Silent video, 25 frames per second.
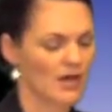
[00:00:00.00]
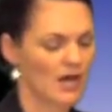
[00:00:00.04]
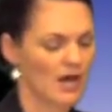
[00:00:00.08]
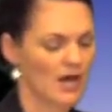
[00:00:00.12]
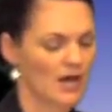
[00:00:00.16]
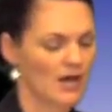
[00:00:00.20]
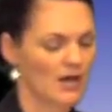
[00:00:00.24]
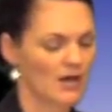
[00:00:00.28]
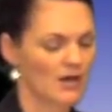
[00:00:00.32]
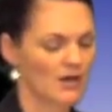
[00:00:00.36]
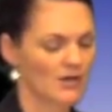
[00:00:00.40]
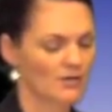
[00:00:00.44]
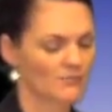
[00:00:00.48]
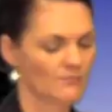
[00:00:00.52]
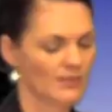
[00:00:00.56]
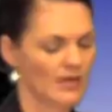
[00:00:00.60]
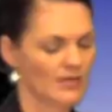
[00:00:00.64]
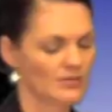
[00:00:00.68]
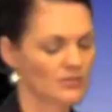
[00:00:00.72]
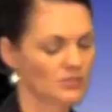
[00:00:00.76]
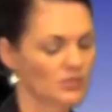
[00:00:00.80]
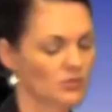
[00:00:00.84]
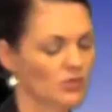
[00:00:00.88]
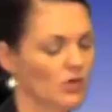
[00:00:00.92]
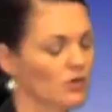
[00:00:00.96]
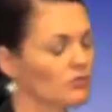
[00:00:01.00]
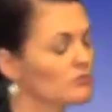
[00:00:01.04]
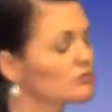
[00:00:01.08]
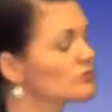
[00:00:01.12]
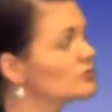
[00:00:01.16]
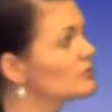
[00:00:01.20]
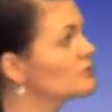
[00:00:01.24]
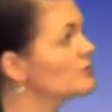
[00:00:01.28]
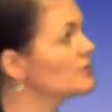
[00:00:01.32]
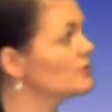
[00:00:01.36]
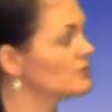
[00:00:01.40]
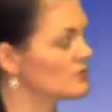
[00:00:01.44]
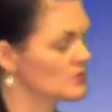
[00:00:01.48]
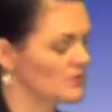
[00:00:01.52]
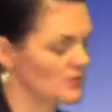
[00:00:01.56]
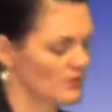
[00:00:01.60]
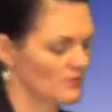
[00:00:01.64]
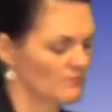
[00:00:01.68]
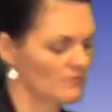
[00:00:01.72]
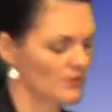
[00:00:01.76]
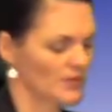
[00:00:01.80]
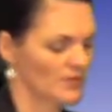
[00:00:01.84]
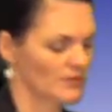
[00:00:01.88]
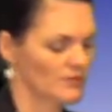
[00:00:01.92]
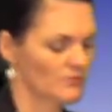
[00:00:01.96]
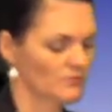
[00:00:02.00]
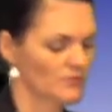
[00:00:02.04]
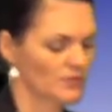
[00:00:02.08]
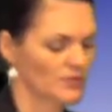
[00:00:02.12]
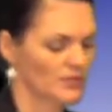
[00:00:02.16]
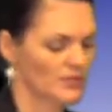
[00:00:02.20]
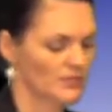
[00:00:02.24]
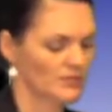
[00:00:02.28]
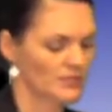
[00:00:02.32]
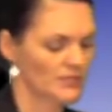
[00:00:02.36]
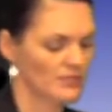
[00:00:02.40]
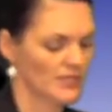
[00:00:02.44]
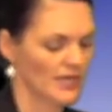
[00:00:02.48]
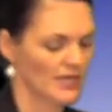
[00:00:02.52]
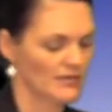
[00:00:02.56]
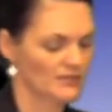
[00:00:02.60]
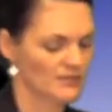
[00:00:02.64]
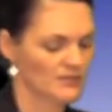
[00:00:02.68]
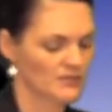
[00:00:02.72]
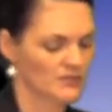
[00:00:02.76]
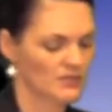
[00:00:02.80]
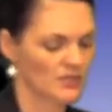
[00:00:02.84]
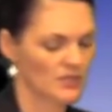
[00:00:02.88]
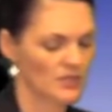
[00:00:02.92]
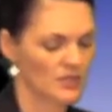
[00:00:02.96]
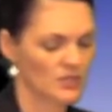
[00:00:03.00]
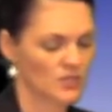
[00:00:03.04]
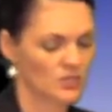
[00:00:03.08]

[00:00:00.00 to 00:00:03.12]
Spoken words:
and to contribute to the meaning within the text.